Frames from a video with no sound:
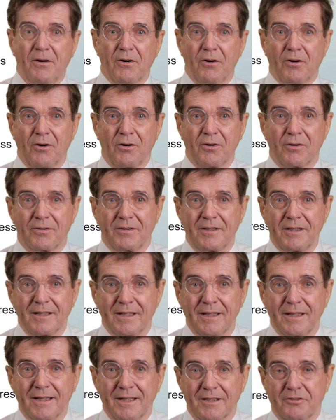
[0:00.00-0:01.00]
or
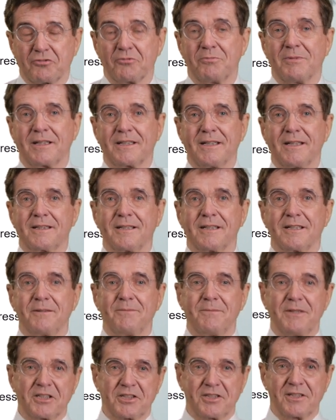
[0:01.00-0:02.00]
the electromagnetic
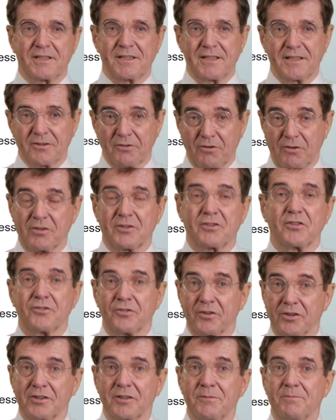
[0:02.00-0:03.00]
emissions and also
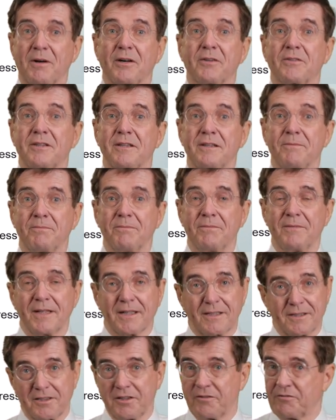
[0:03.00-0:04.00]
not about the
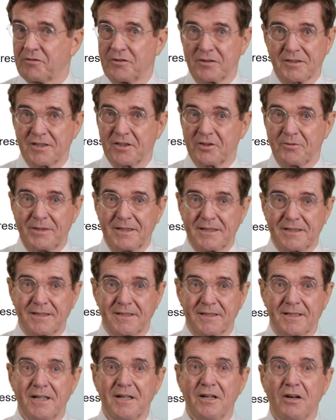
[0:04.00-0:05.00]
negative
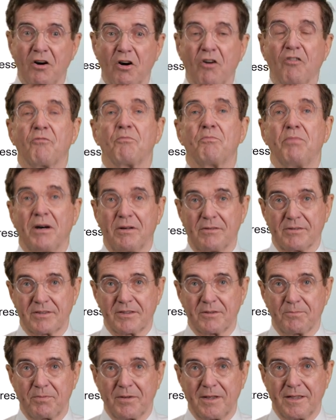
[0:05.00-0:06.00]
consequences of power
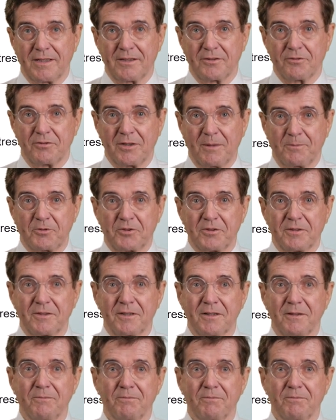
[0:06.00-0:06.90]
supply interruption.